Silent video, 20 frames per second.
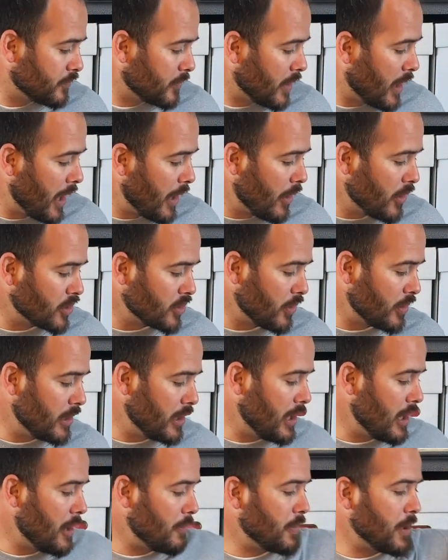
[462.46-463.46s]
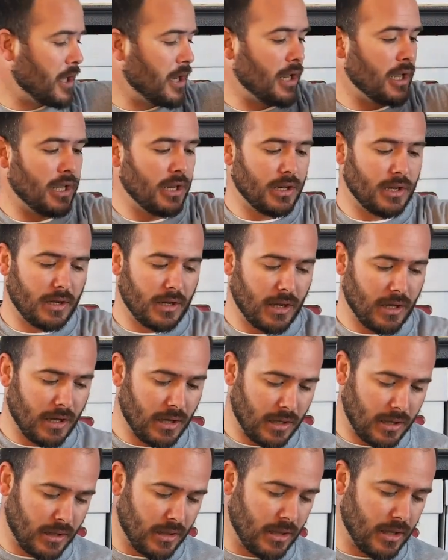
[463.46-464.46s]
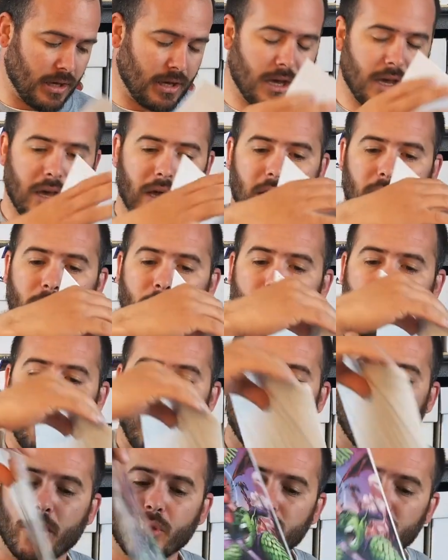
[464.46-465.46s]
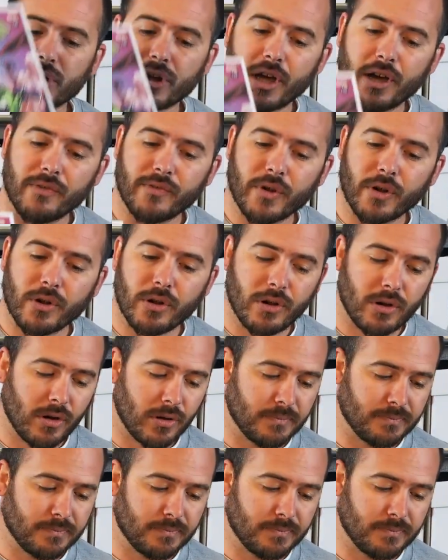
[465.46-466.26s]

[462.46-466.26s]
I also ended up getting the Ramos cover.